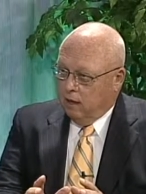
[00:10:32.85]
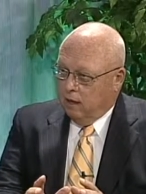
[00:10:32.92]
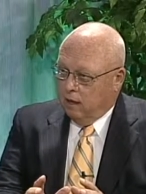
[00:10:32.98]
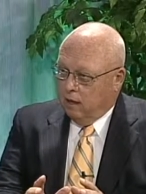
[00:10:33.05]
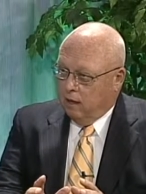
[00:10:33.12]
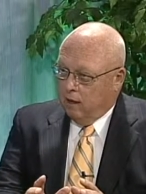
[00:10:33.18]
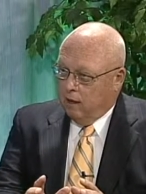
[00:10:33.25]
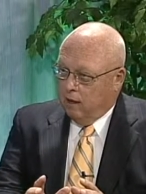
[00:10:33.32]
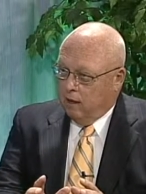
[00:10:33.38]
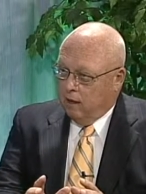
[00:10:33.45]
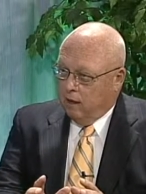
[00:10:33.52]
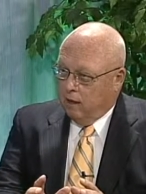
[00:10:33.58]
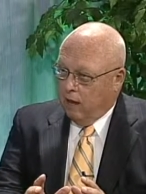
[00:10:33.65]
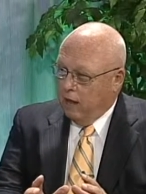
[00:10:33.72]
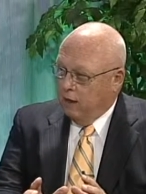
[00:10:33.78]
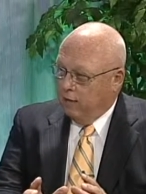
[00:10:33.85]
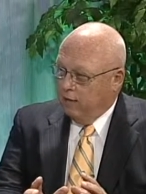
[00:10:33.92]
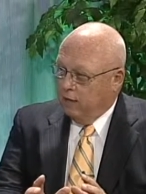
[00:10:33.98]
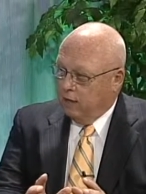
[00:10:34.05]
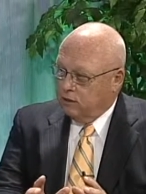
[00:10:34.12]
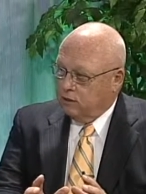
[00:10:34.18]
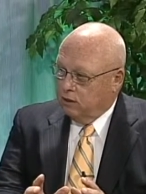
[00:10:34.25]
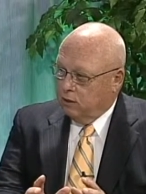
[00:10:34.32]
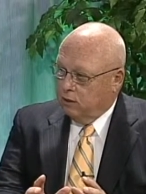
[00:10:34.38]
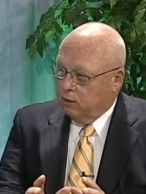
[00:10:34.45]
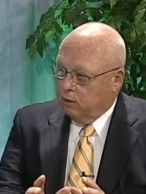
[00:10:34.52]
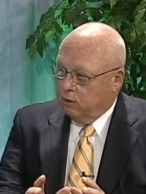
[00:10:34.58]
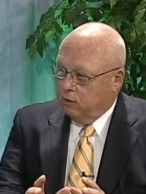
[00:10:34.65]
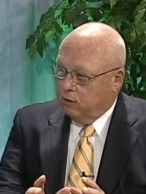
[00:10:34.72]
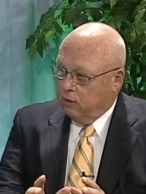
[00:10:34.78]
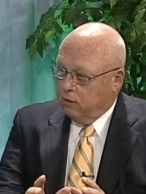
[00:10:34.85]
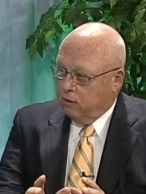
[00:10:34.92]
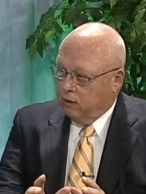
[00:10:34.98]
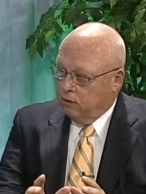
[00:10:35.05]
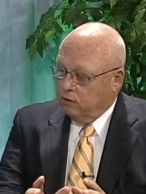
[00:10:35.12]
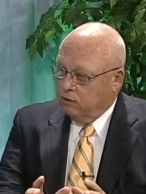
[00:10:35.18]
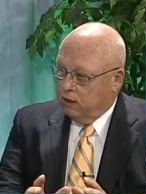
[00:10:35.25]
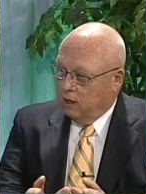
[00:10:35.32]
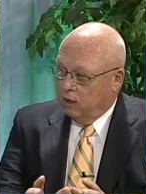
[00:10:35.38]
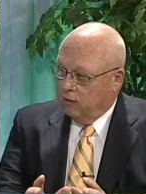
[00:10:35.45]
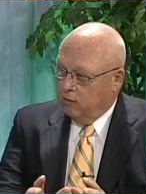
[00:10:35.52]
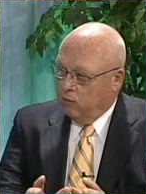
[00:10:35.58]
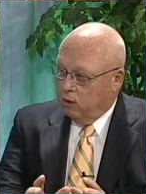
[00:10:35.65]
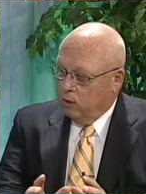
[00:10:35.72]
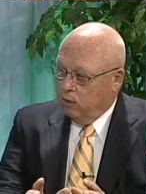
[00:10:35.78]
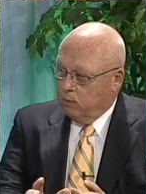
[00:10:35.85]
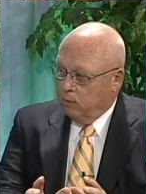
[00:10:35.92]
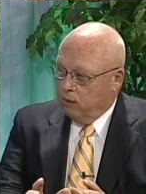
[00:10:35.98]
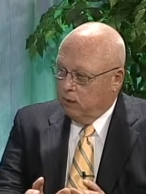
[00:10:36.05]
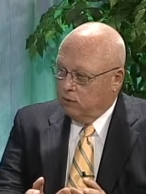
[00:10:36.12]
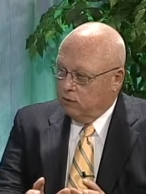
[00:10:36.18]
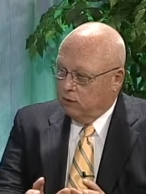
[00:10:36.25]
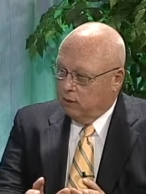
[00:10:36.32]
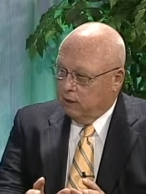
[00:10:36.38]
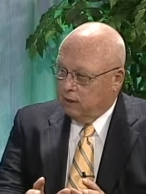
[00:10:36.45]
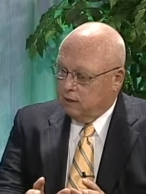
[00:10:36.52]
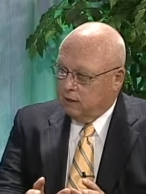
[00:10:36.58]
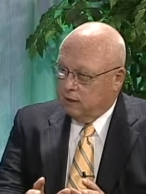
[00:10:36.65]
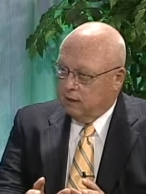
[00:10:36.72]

Uh, and a lot of it has to do with the understanding of what human nature is.